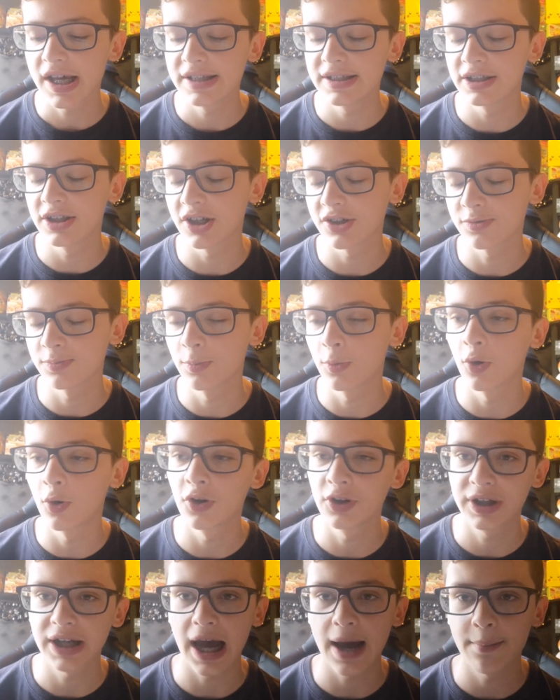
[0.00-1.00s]
is it does more
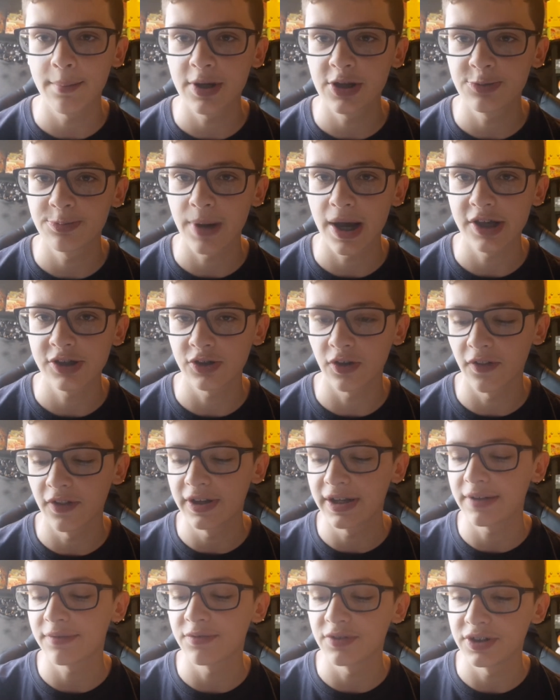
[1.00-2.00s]
damage based on the
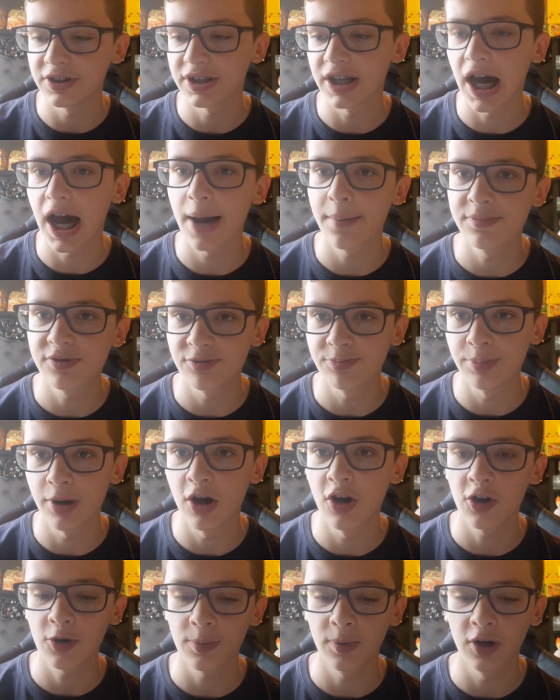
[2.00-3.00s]
different types of
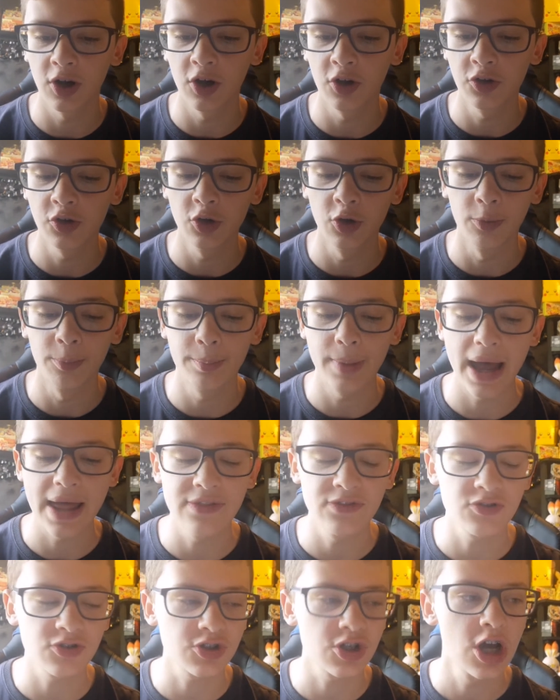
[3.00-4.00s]
Pokemon on your
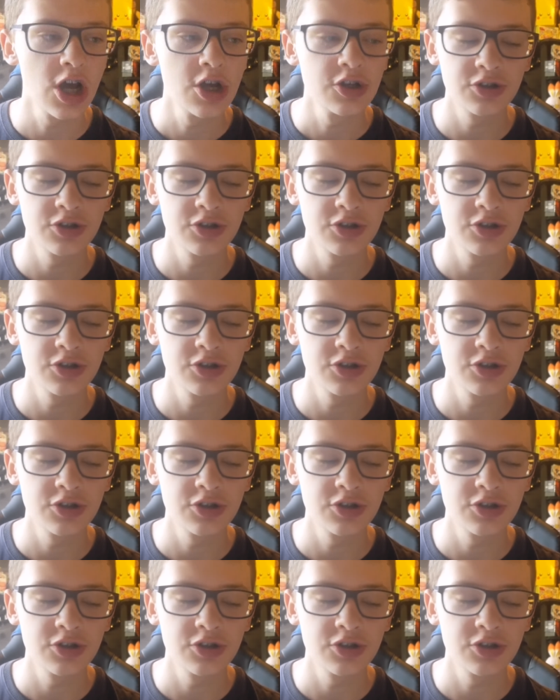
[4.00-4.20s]
bench.